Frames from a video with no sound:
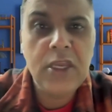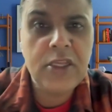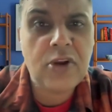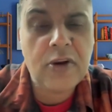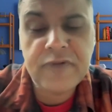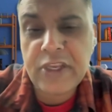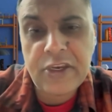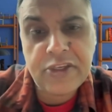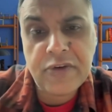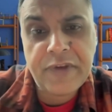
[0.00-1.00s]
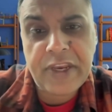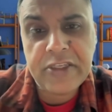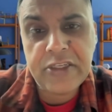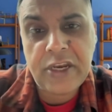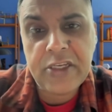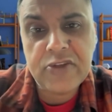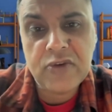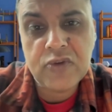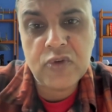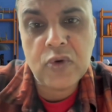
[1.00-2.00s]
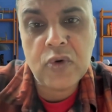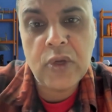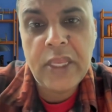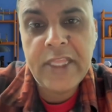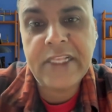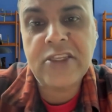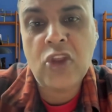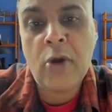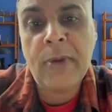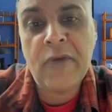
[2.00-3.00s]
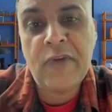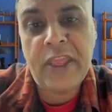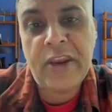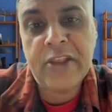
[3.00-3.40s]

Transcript: sort of generation of energy, right? So that's a normal way.